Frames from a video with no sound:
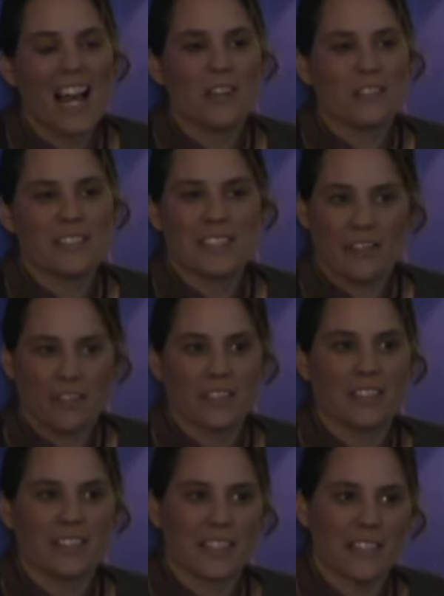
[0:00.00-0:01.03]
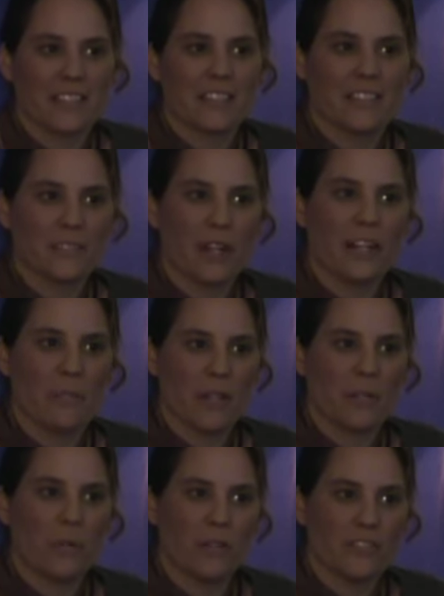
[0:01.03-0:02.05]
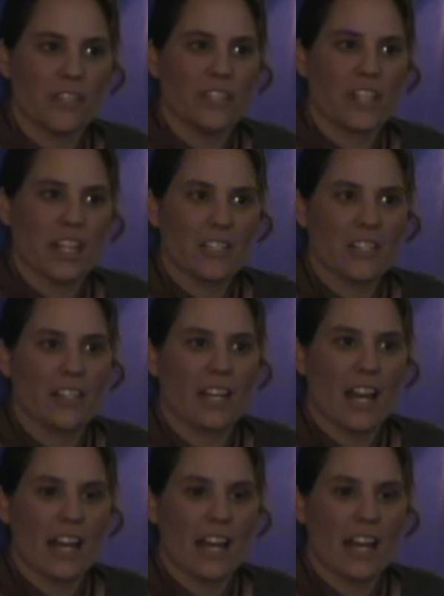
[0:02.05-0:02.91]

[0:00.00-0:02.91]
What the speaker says: I would definitely recommend Waldorf education.